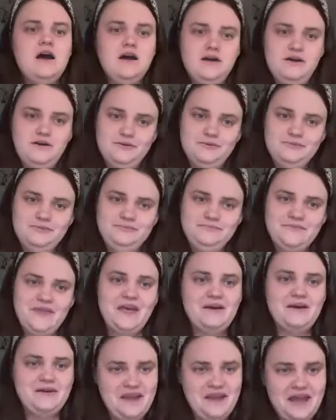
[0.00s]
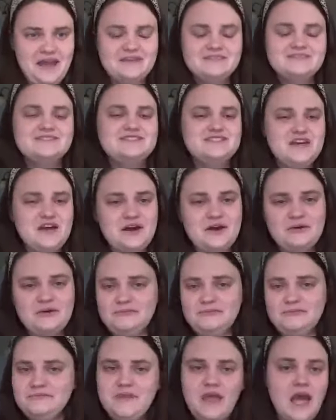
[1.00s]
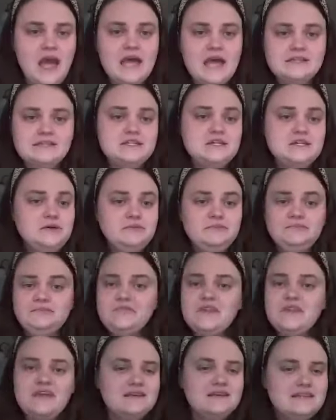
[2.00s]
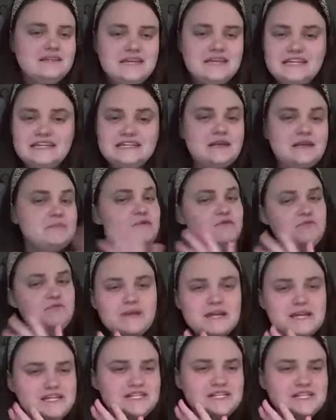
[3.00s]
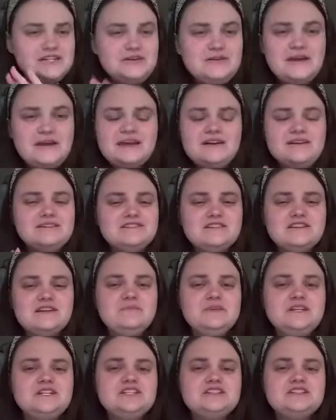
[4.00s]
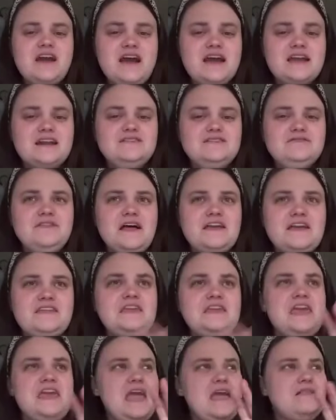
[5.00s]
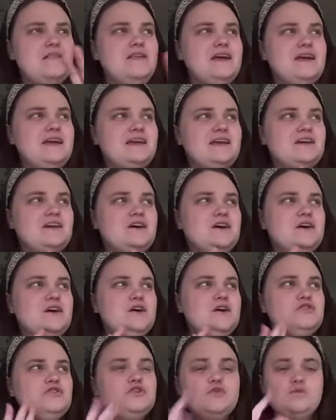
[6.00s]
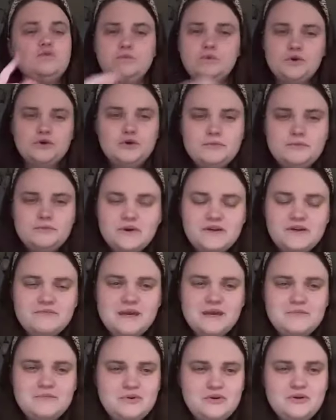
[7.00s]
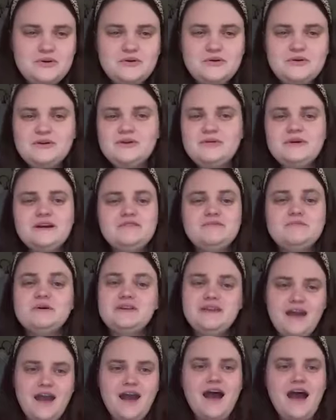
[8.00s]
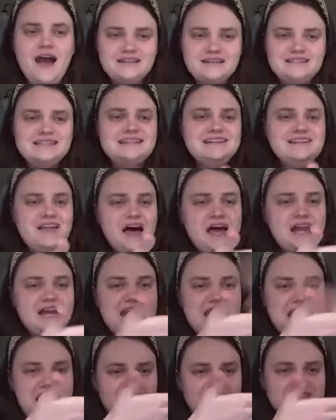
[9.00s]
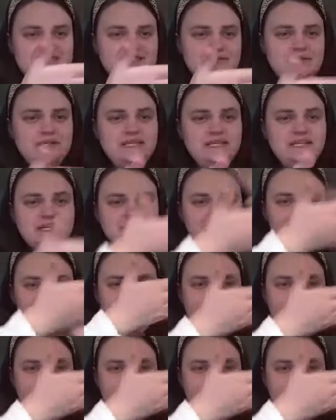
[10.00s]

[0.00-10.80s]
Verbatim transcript: oh, okay. So I don't, it can be regional and also can be just kind of like the, like the group of people you're with. But yeah, I see a lot of next week.